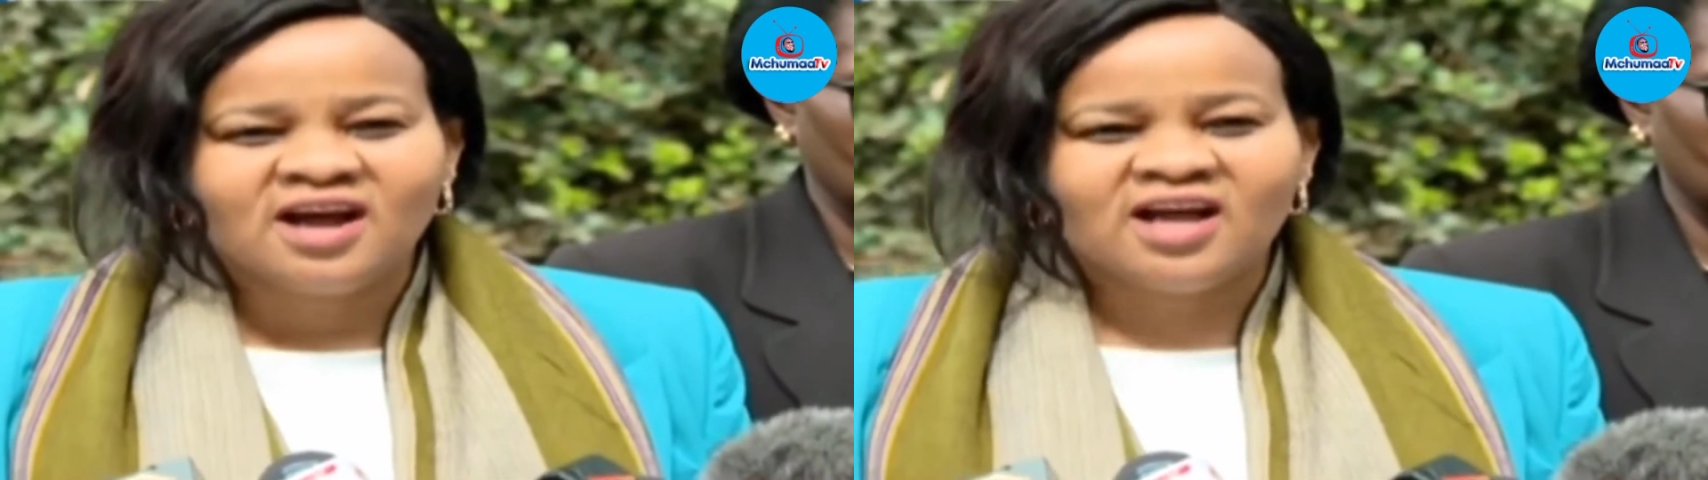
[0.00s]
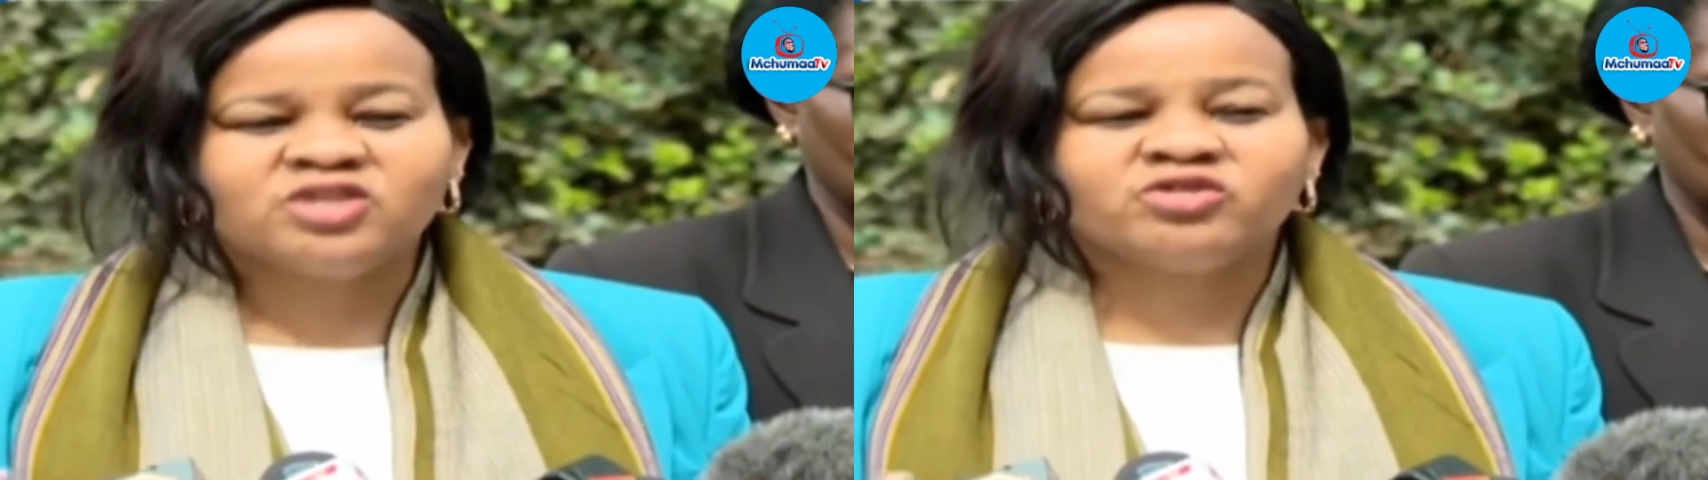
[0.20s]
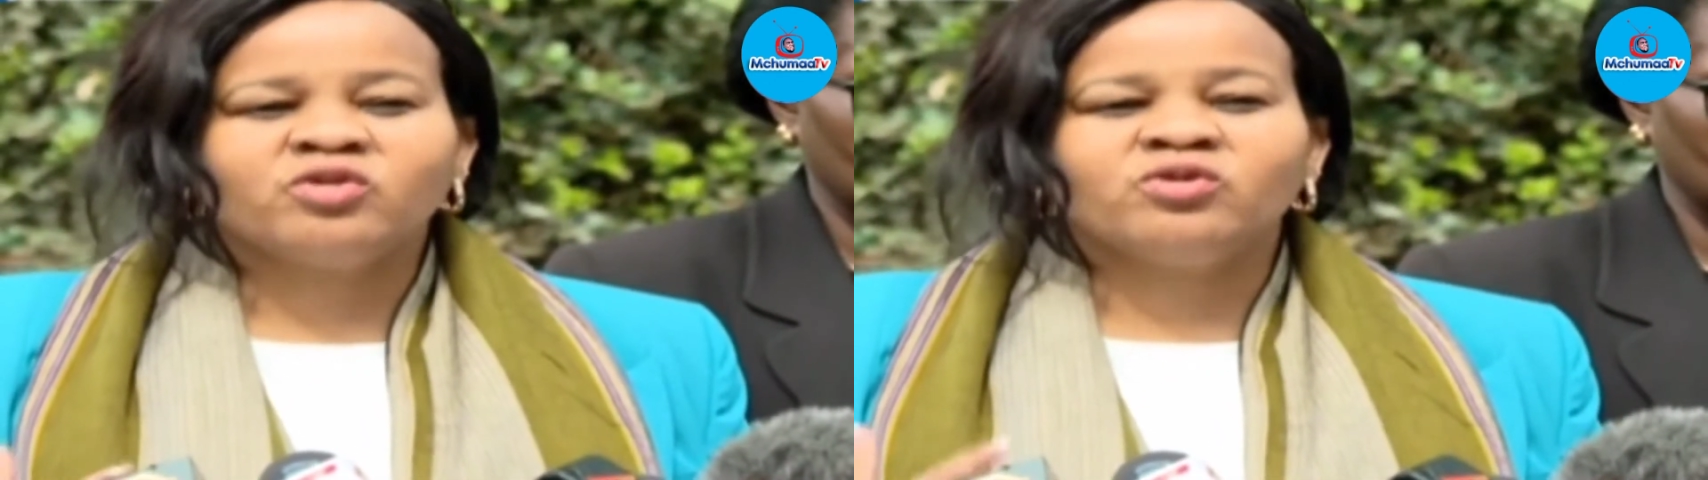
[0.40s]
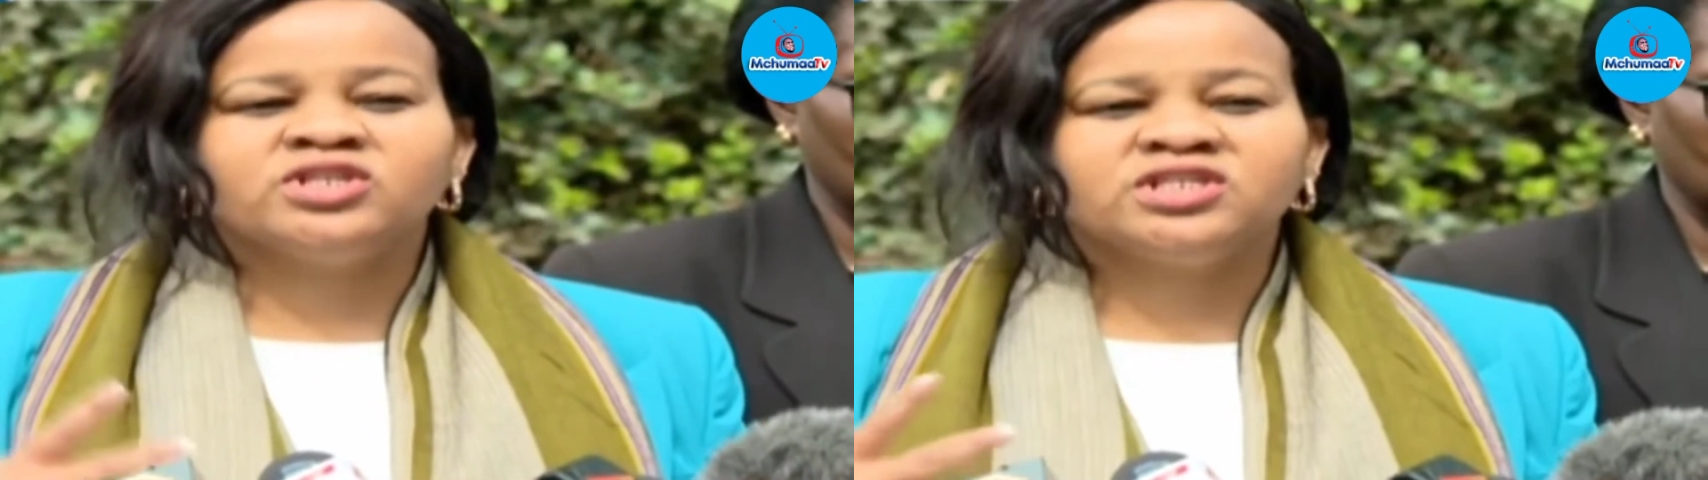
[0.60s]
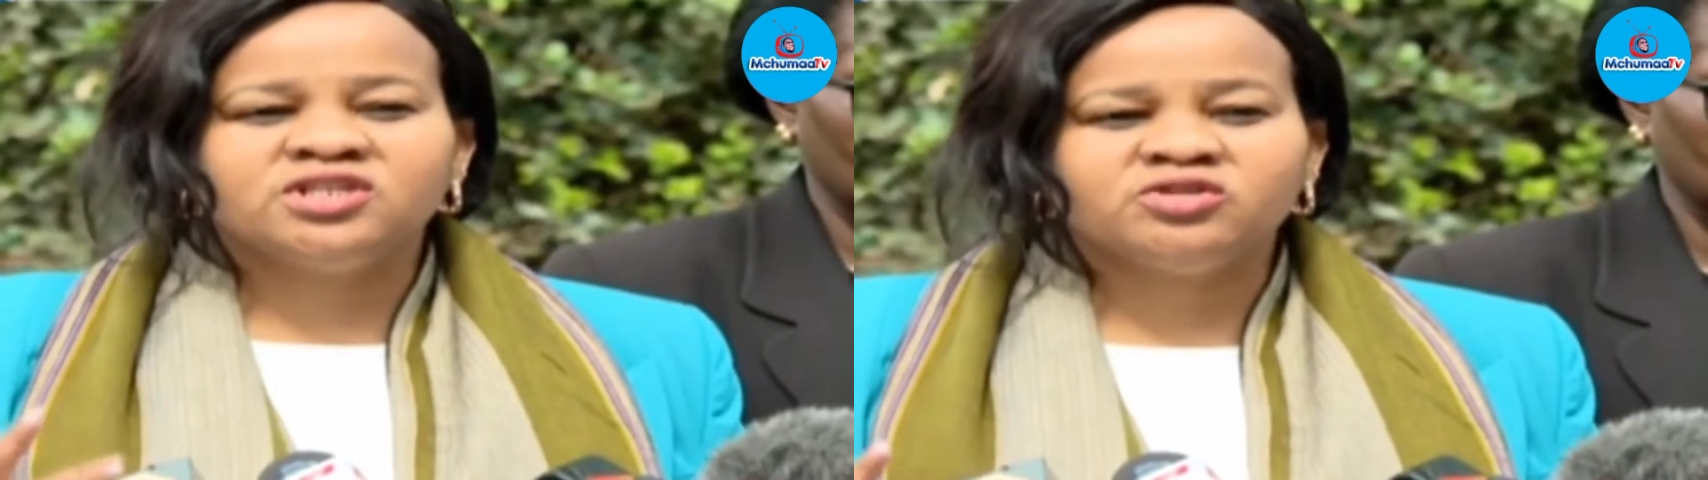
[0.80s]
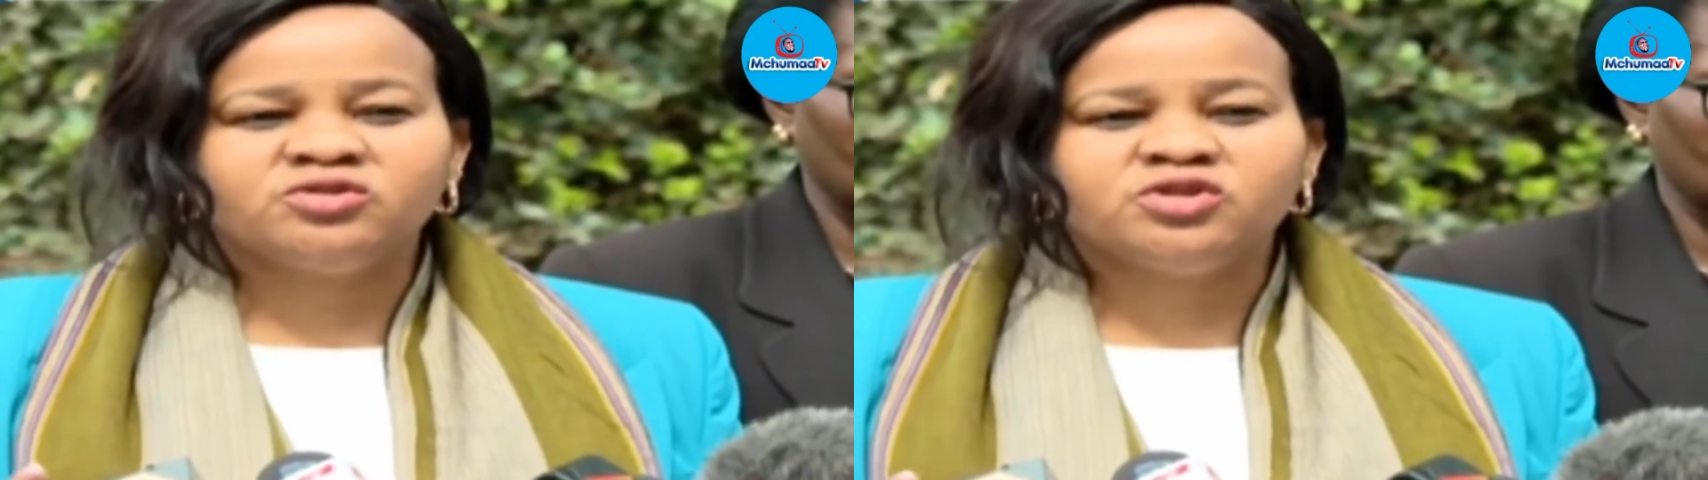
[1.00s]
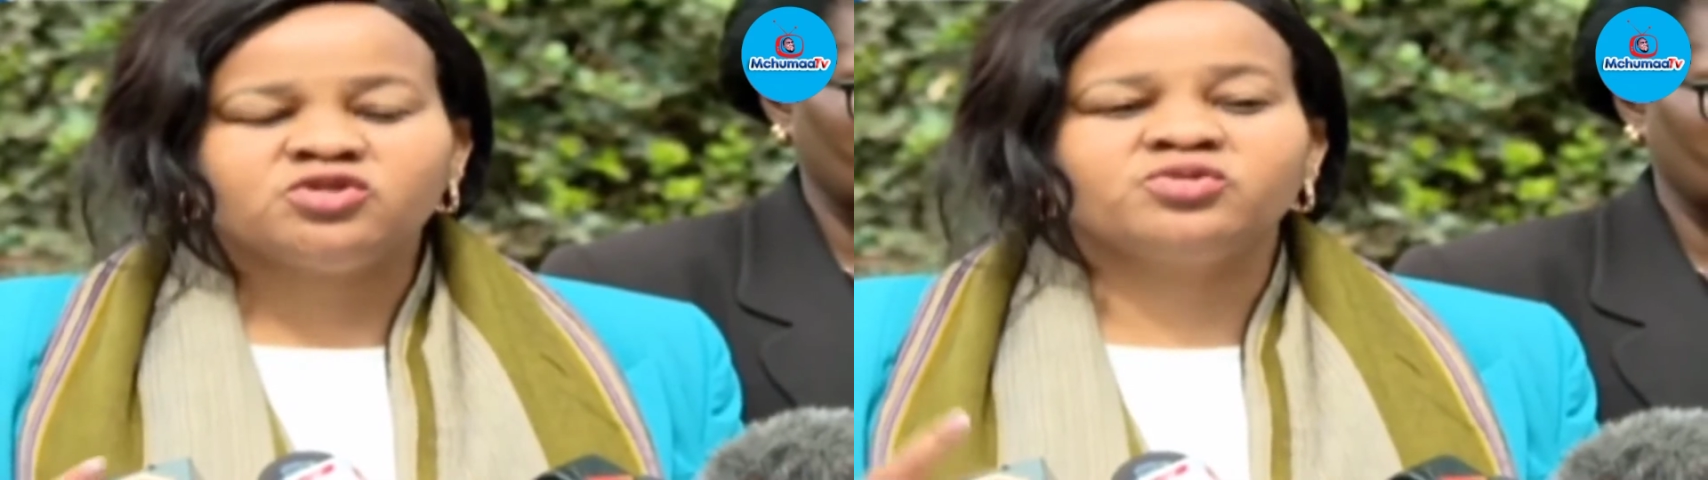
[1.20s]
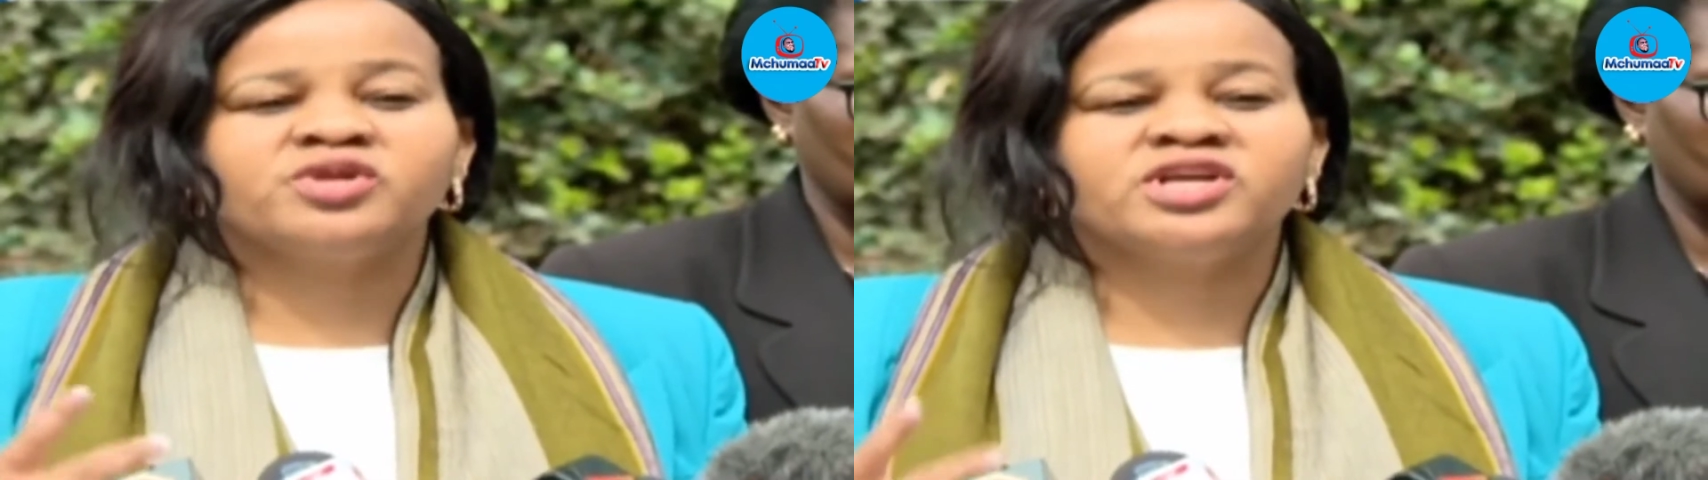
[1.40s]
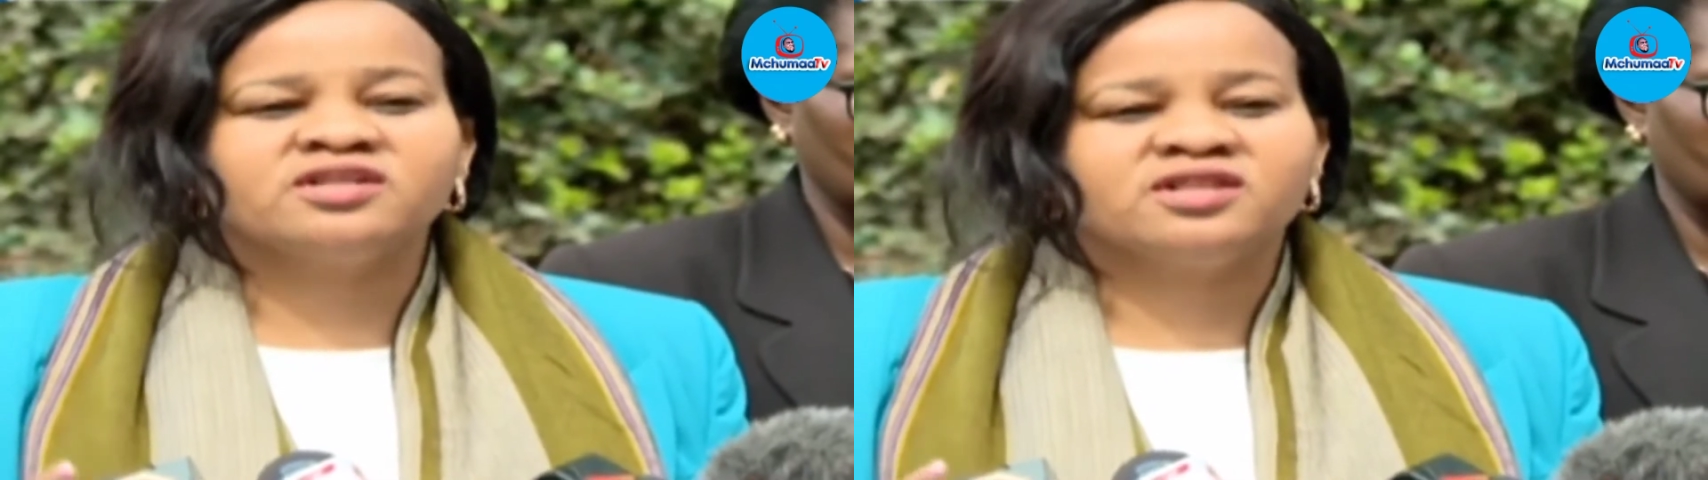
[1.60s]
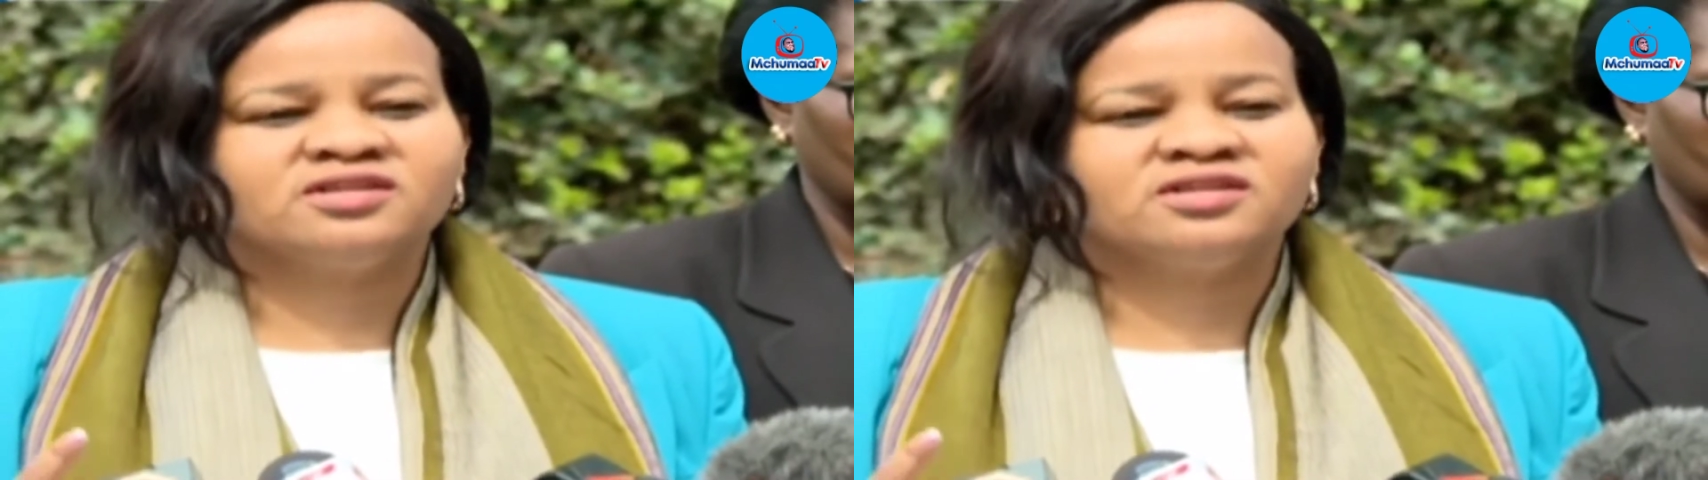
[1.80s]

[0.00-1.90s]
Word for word: as we continued to read the